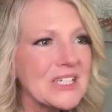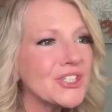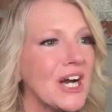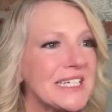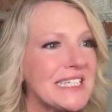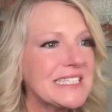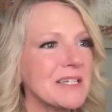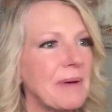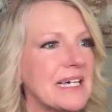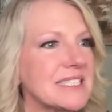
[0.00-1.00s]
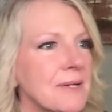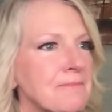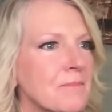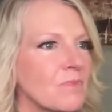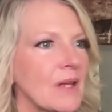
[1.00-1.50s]
Chai tea is the best.
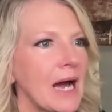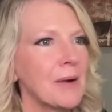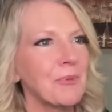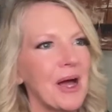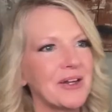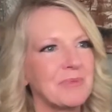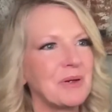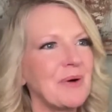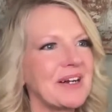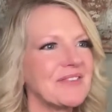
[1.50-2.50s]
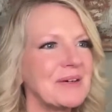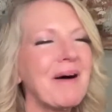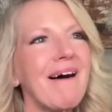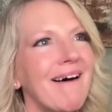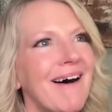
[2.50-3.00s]
I'm proud to be one of them.
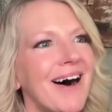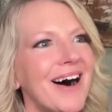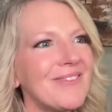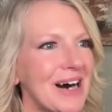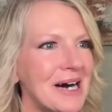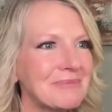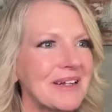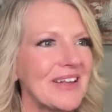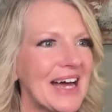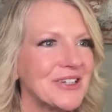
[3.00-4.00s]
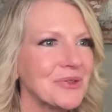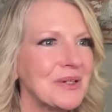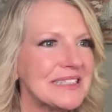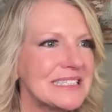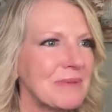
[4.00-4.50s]
Oh, I'm glad you're
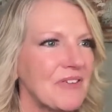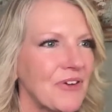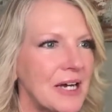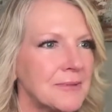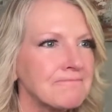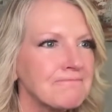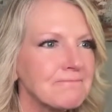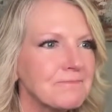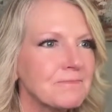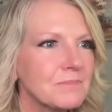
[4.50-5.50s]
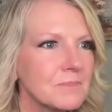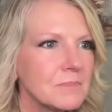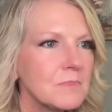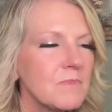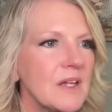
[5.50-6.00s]
with us, my friend.
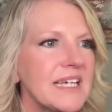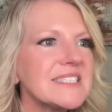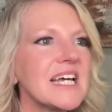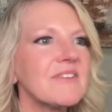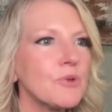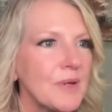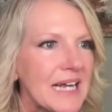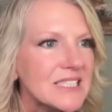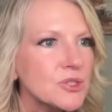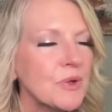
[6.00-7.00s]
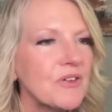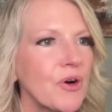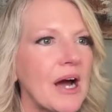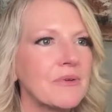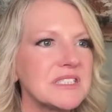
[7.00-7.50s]
Yes, everyone has
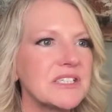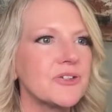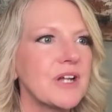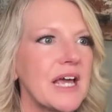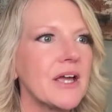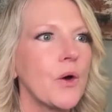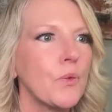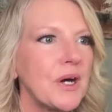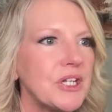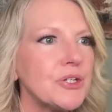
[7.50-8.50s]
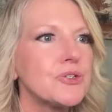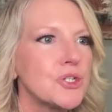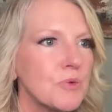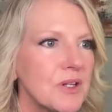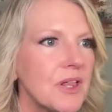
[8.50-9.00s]
24 hours in their day. What do you
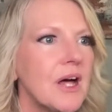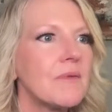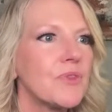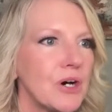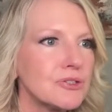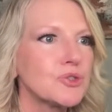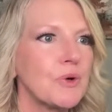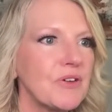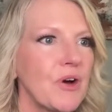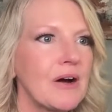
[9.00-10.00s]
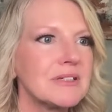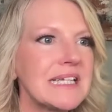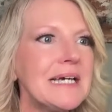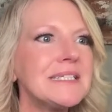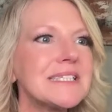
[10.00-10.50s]
do with those 24 hours?
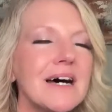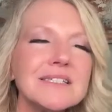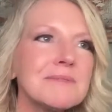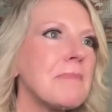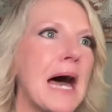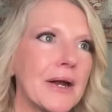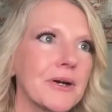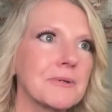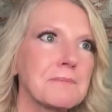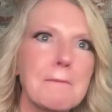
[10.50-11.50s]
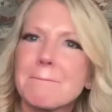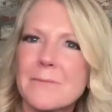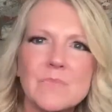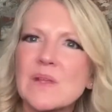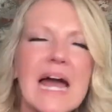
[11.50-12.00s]
It does matter.
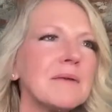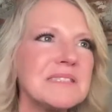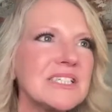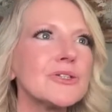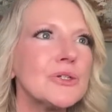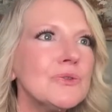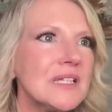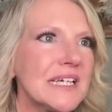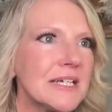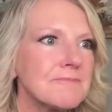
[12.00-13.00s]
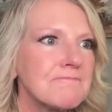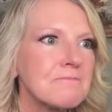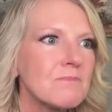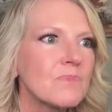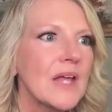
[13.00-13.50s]
Absolutely.
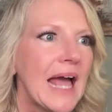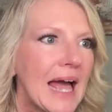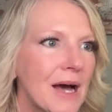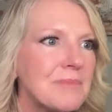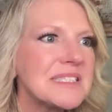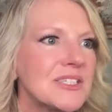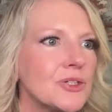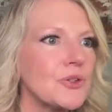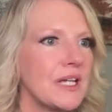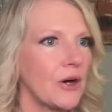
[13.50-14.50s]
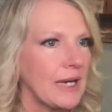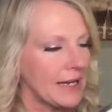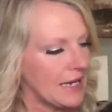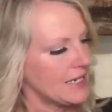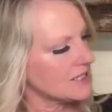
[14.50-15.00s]
Absolutely. Okay.
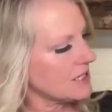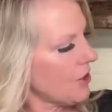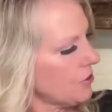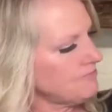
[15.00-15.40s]
So